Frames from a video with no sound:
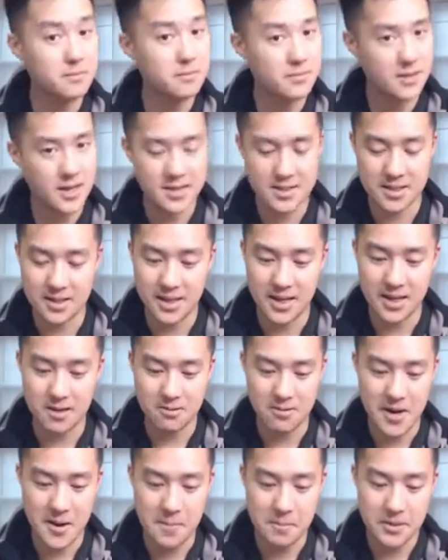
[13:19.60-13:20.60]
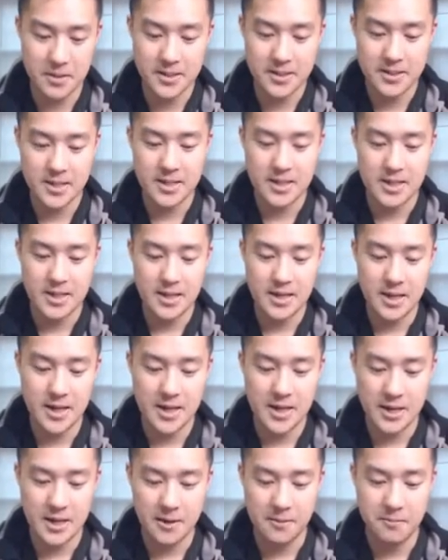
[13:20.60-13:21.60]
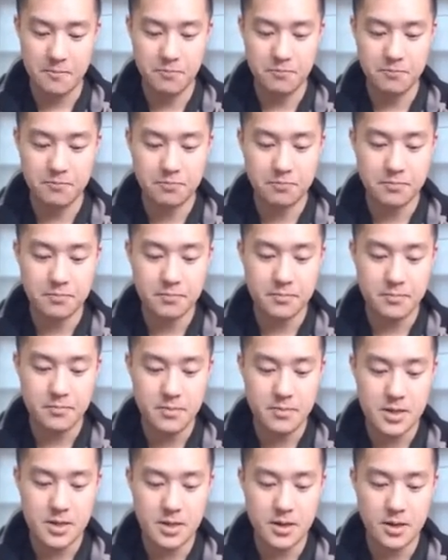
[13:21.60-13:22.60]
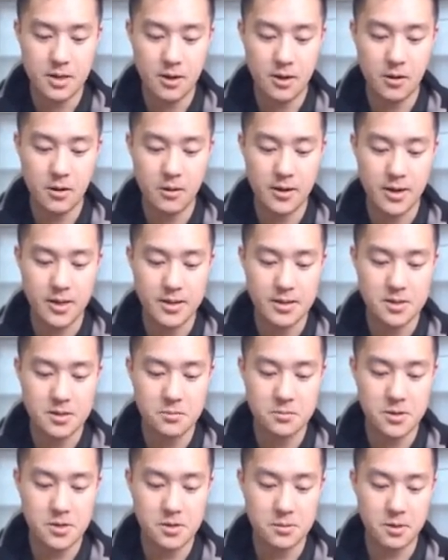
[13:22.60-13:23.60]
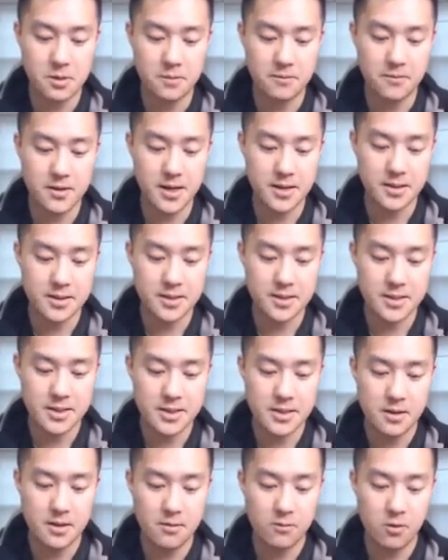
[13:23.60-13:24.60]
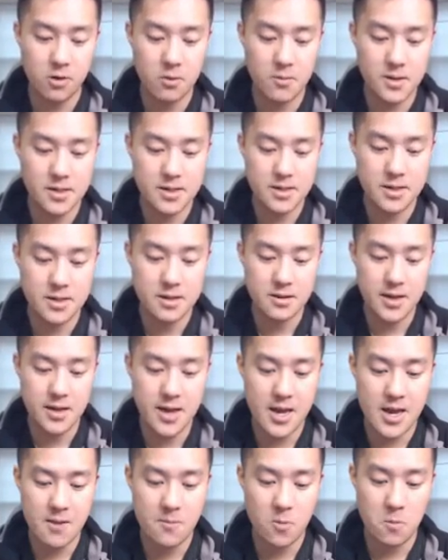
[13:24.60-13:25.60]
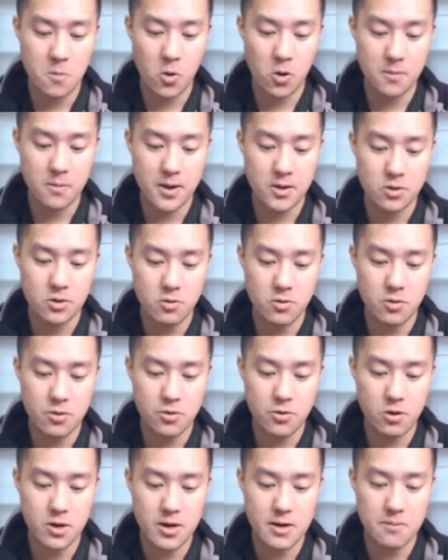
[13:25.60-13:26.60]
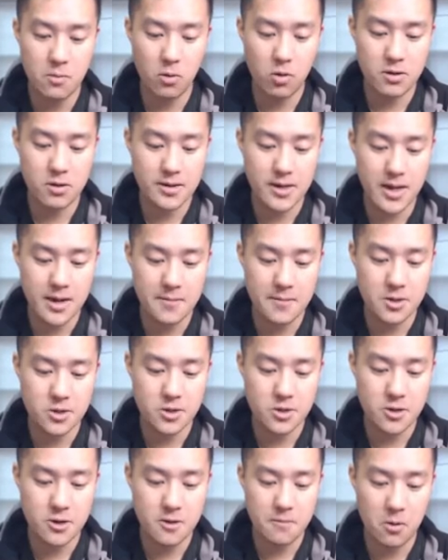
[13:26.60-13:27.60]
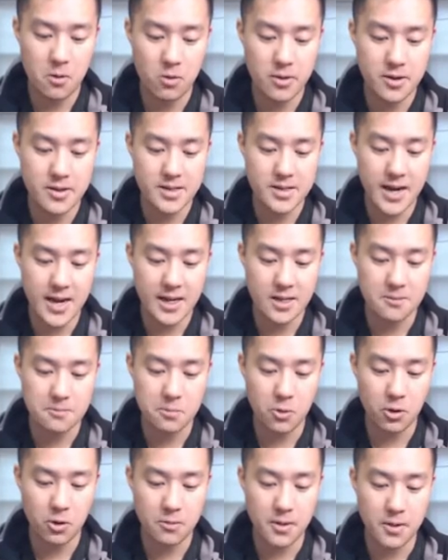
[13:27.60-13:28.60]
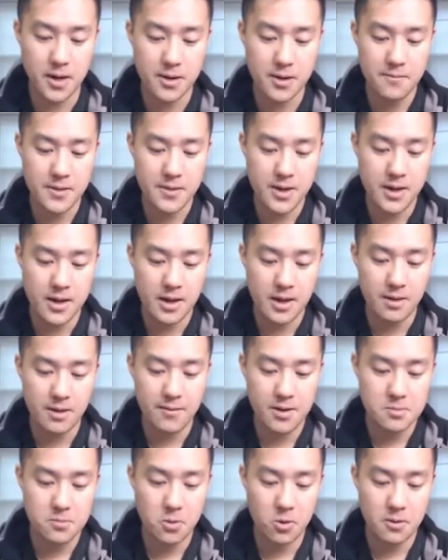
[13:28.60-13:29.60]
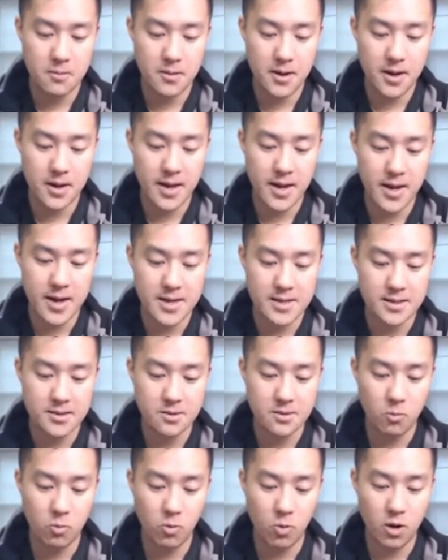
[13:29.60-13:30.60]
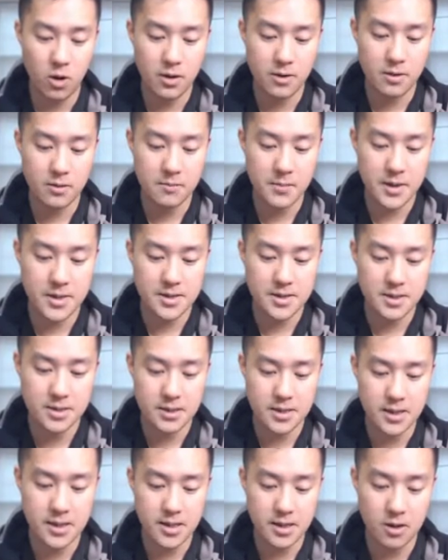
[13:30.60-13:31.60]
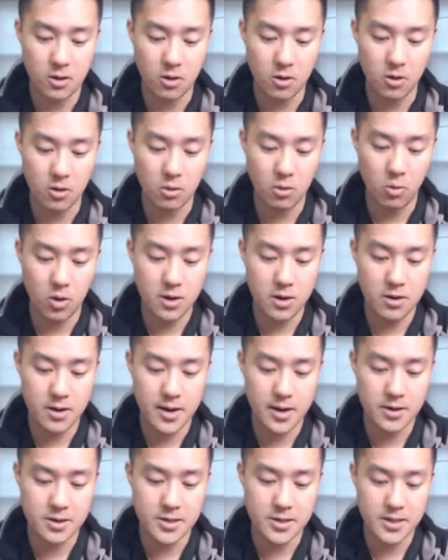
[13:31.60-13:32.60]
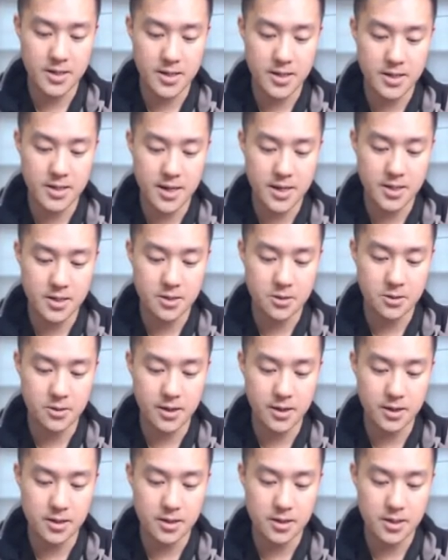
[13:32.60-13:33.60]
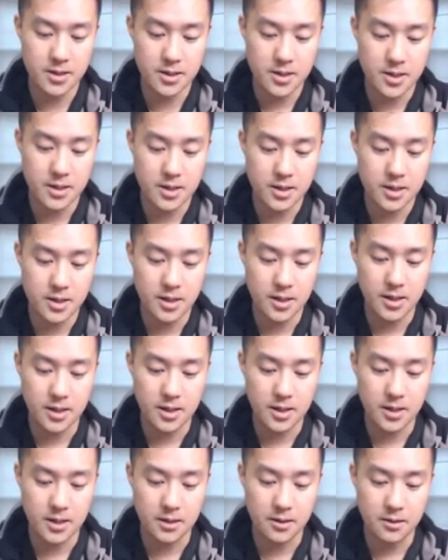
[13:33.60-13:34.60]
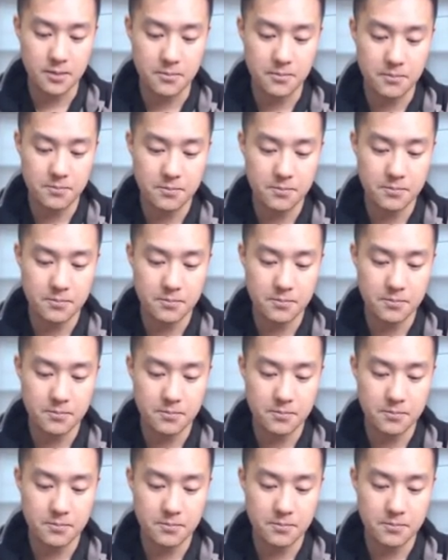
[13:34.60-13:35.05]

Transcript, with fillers: That's a lot of ramp. Um, okay, this is pretty small font. For the rest of your game, your Pokemon do 30 more damage to your opponent's active Pokemon. If this Pokemon has one, basically, or a water energy attached to it, um,